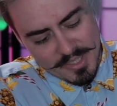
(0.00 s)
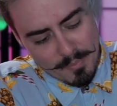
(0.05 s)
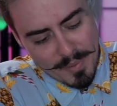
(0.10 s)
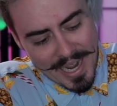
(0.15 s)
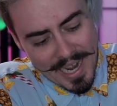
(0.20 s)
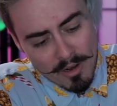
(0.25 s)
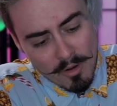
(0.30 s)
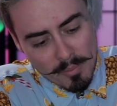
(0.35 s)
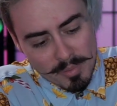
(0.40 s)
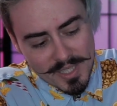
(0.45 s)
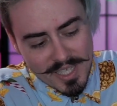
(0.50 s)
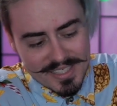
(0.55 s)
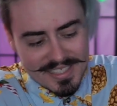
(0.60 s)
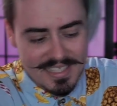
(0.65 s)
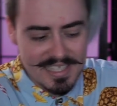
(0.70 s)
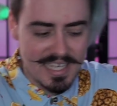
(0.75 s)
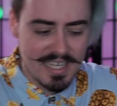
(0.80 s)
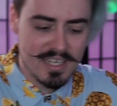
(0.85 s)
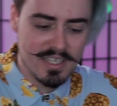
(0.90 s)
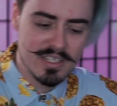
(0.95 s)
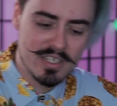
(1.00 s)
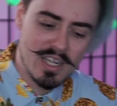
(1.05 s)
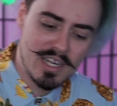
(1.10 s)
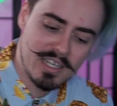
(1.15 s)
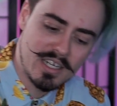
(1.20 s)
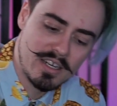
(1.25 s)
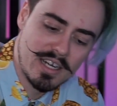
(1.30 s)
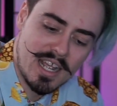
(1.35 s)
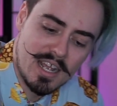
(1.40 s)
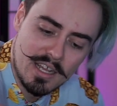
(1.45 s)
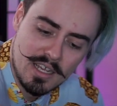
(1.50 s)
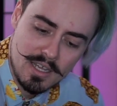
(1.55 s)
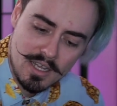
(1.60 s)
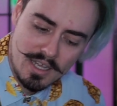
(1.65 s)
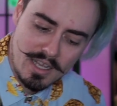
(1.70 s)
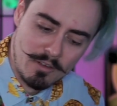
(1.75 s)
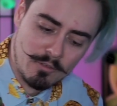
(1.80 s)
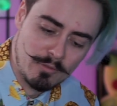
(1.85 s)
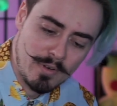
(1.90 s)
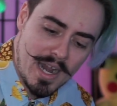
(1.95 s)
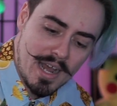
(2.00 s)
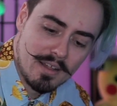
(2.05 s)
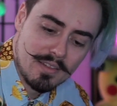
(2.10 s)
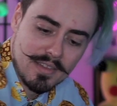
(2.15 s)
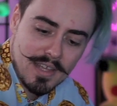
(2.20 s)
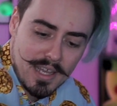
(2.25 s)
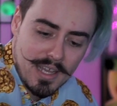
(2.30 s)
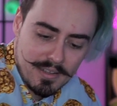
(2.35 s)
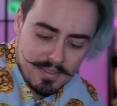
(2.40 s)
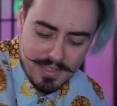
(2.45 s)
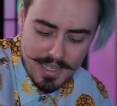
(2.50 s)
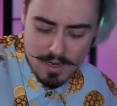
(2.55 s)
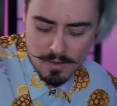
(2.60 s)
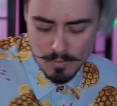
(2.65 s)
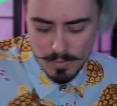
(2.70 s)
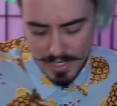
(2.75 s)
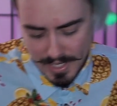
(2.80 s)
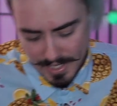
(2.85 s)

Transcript: your power plugged in here. You're kind of gonna route that